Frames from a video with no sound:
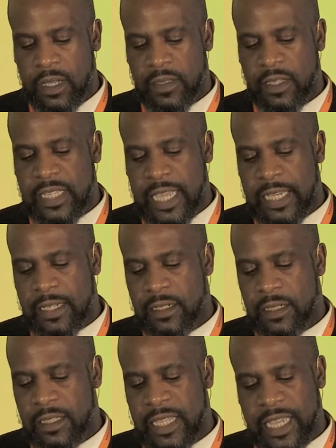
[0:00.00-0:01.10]

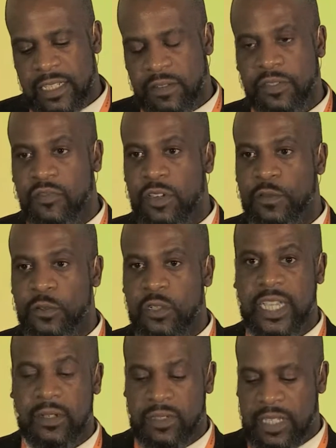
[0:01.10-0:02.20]
The days of 3 or 4
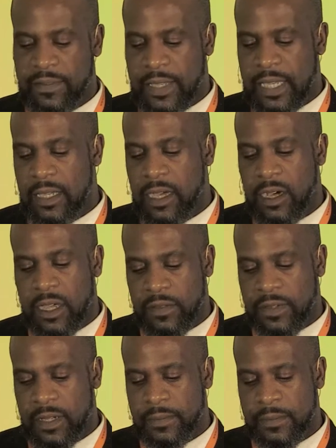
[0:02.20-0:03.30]
channel TV are
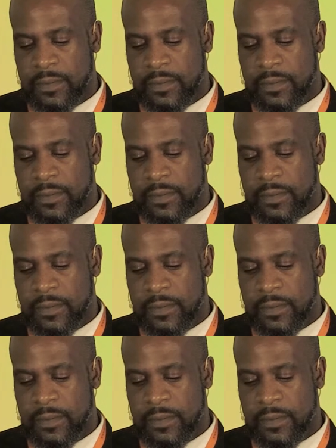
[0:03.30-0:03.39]
over.